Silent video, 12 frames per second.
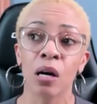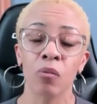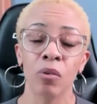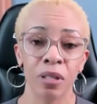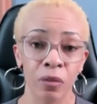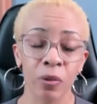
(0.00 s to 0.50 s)

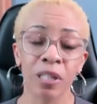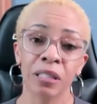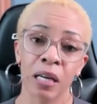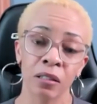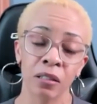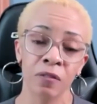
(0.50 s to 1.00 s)
with
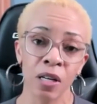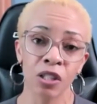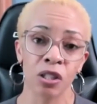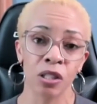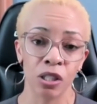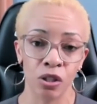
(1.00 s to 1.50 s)
erectile
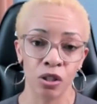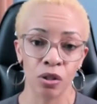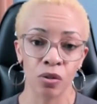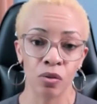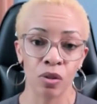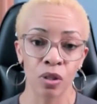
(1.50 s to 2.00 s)
dysfunction
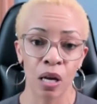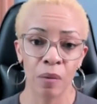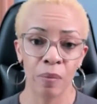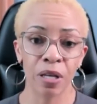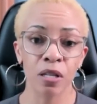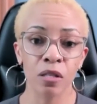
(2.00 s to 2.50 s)
issues
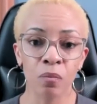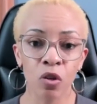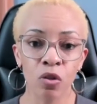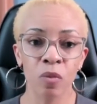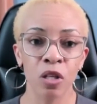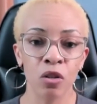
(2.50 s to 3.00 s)
because
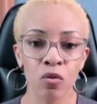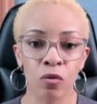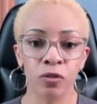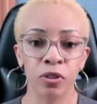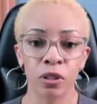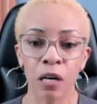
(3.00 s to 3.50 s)
most men who
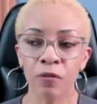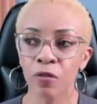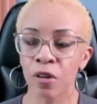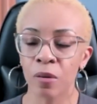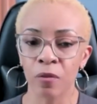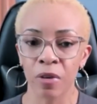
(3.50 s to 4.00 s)
suffer
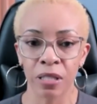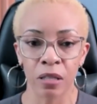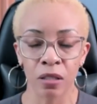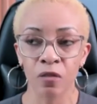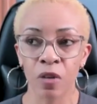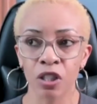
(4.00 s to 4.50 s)
from erectile
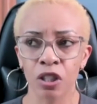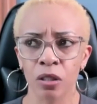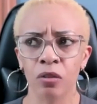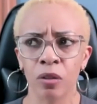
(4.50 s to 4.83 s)
dysfunction, you know,